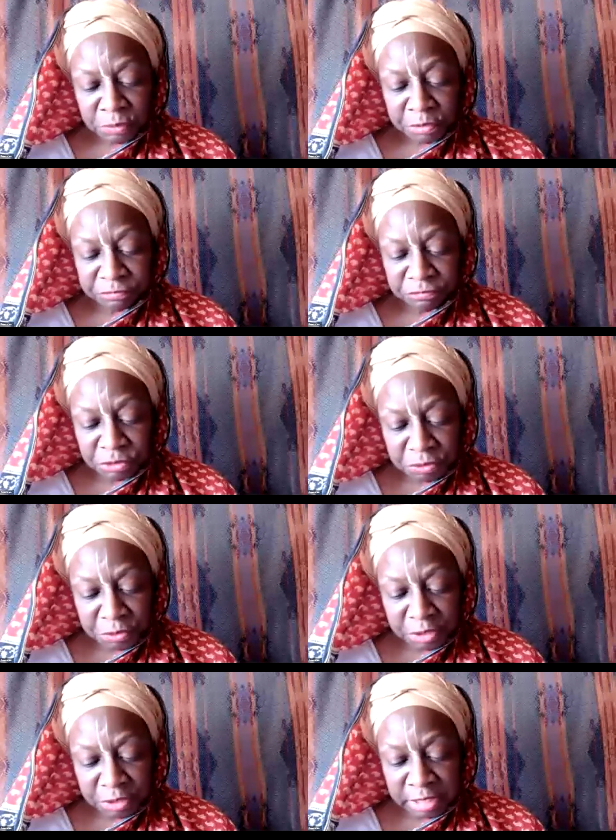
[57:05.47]
with
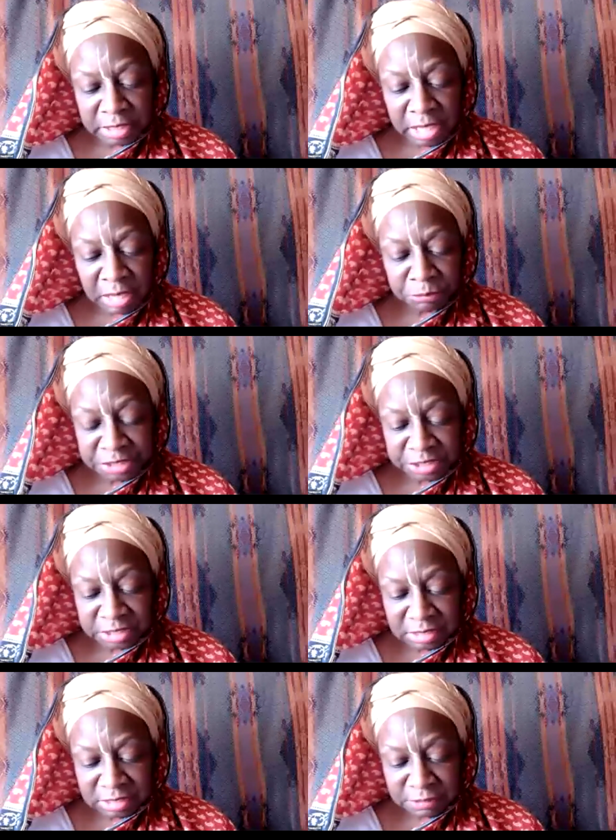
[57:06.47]
fewer
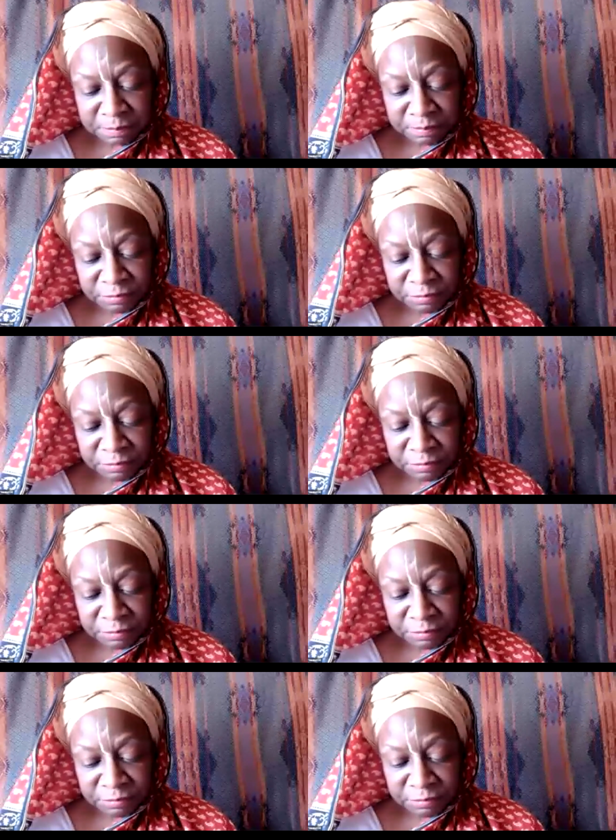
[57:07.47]
encumbrances?